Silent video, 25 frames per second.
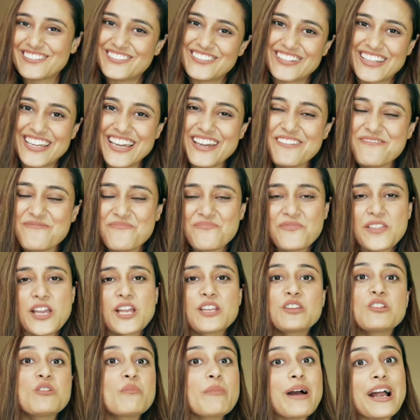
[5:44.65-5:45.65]
Okay,
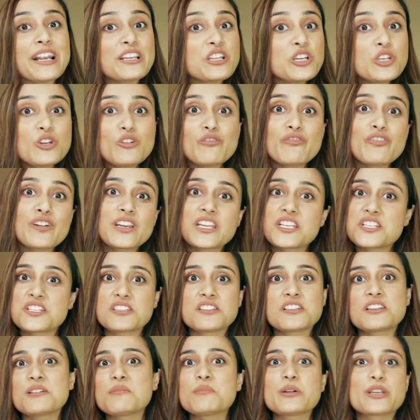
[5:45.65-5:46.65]
no matter you finish
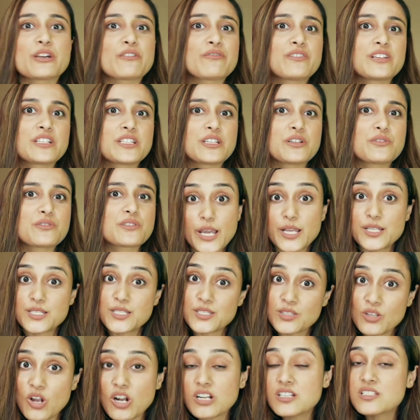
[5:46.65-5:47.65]
the number of videos, it's
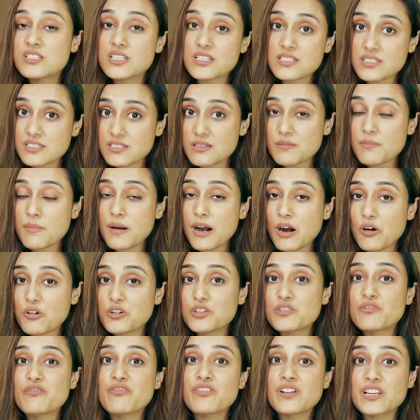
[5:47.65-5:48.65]
not just
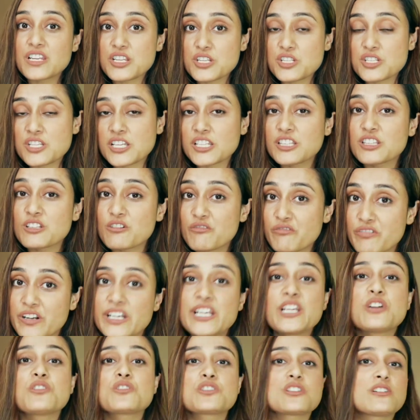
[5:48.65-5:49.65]
about finishing the
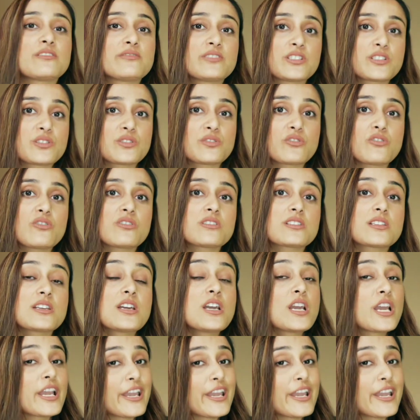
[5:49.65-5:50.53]
videos of this course,